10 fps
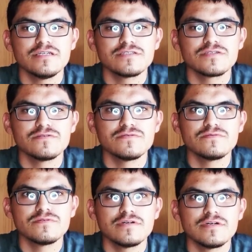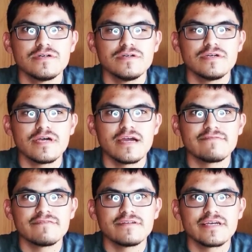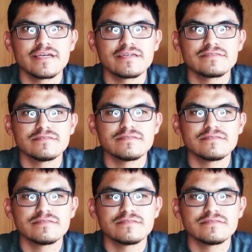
So I feel like